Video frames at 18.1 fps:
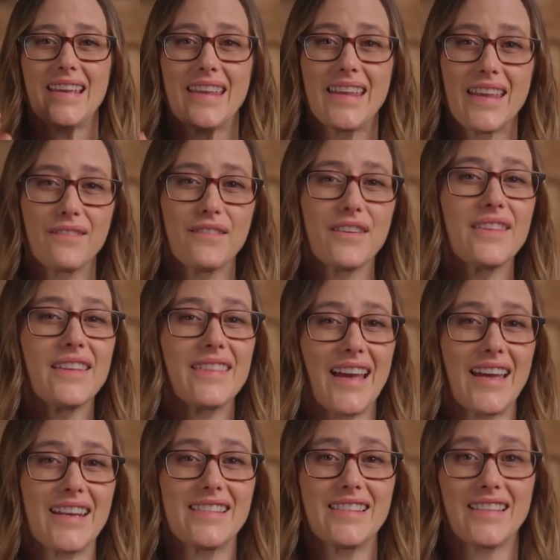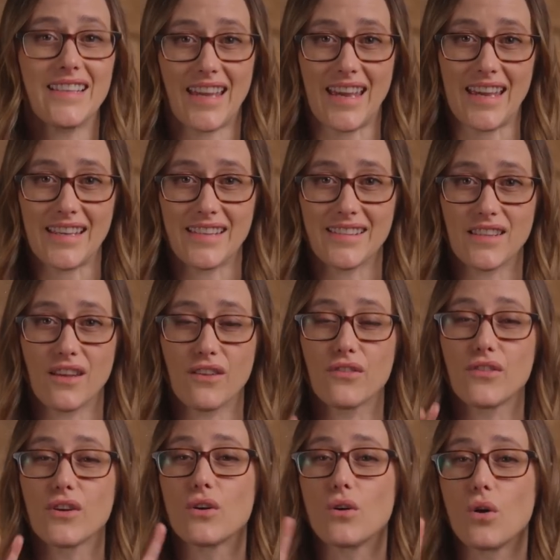Given that that is the case,
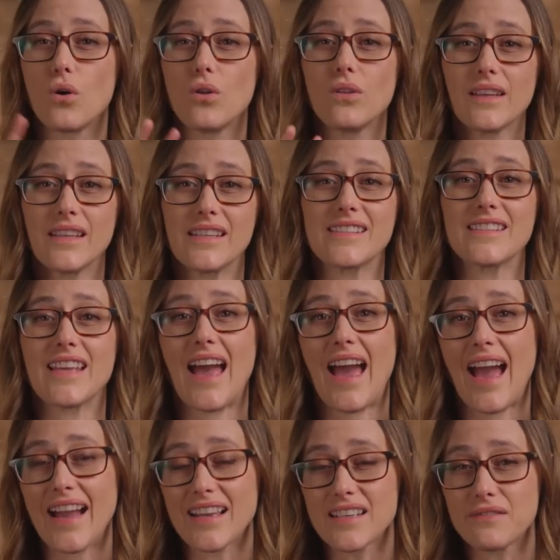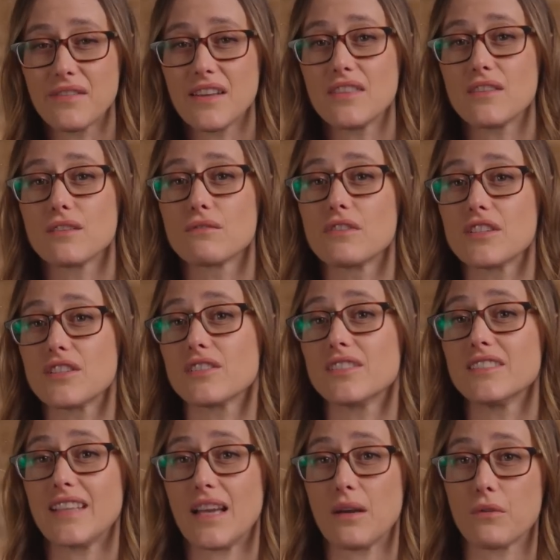the goal is to activate the
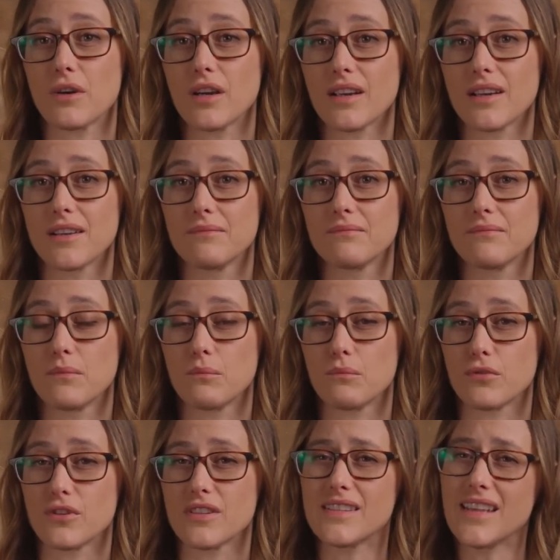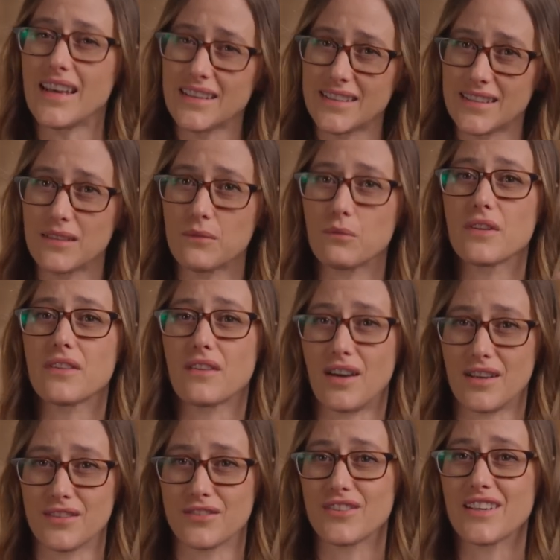original network presented with
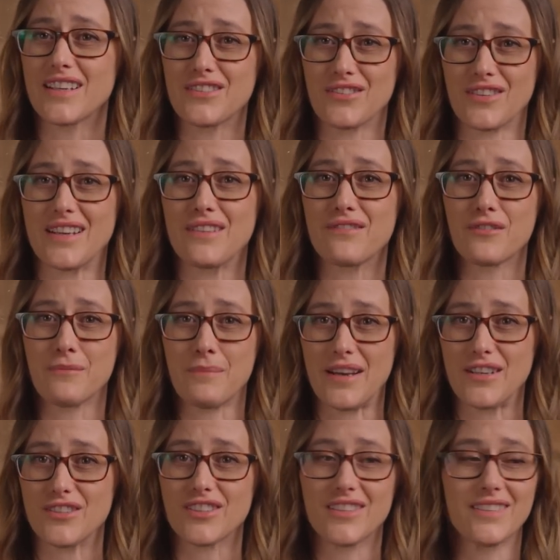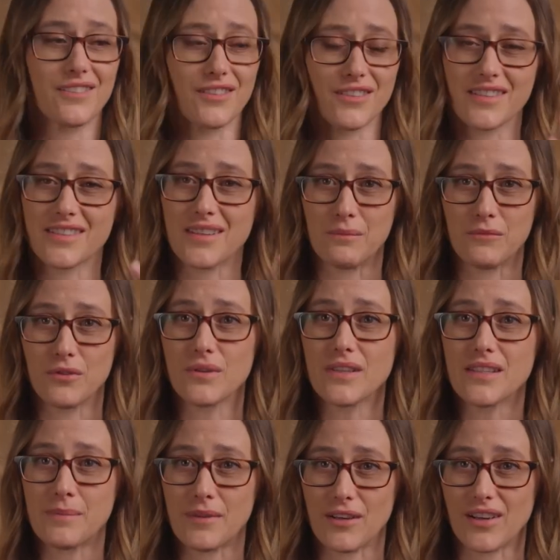contradictory information or some new
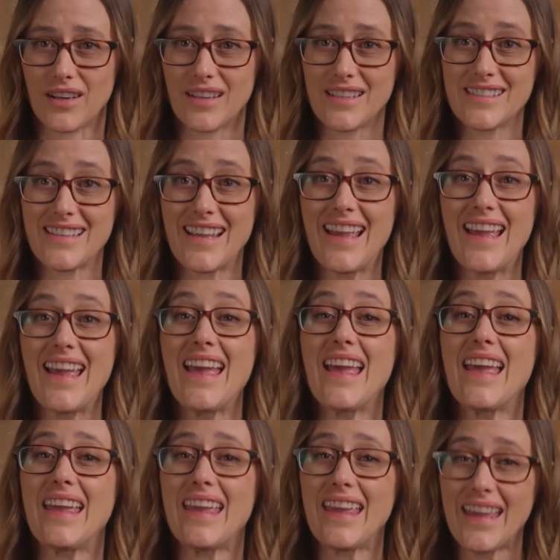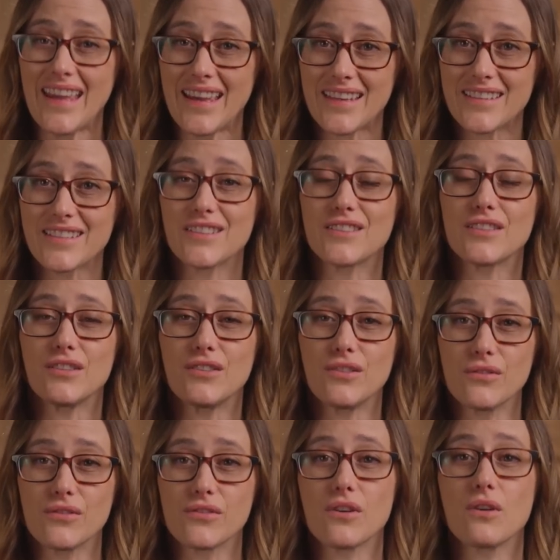experience, and to
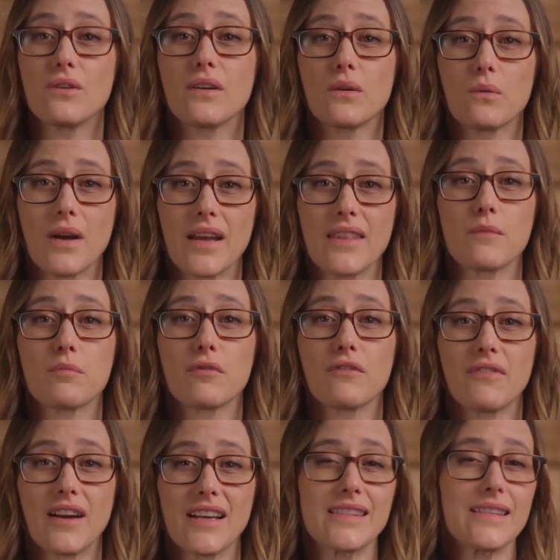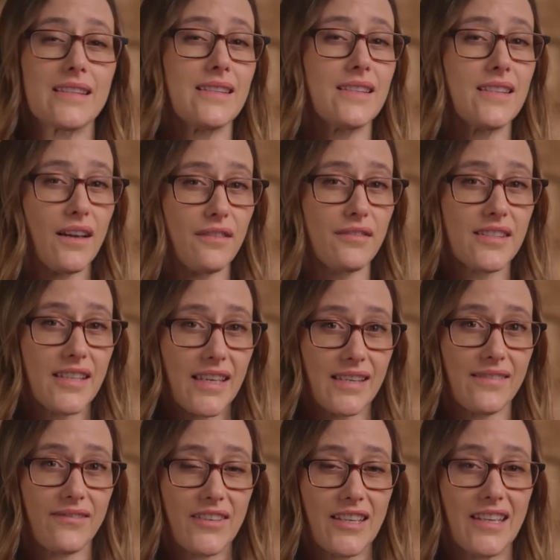do so in a way that provides enough
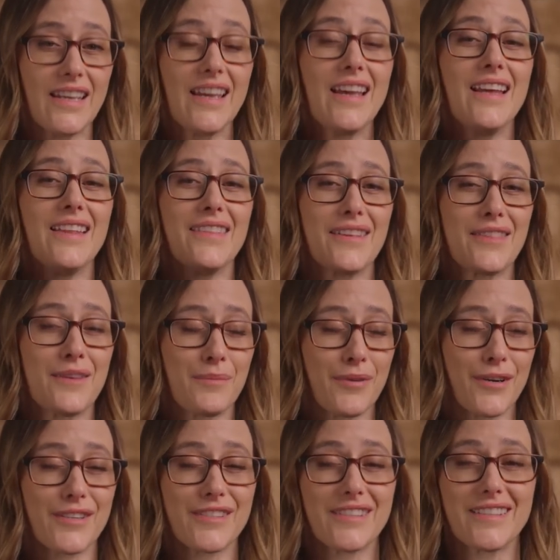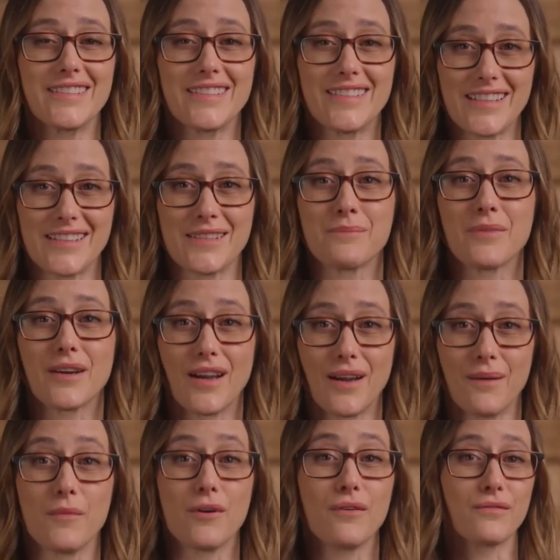safety that the person doesn't
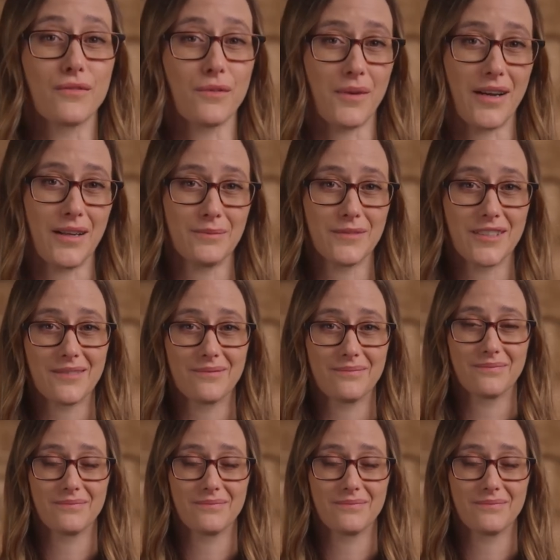become overwhelmed.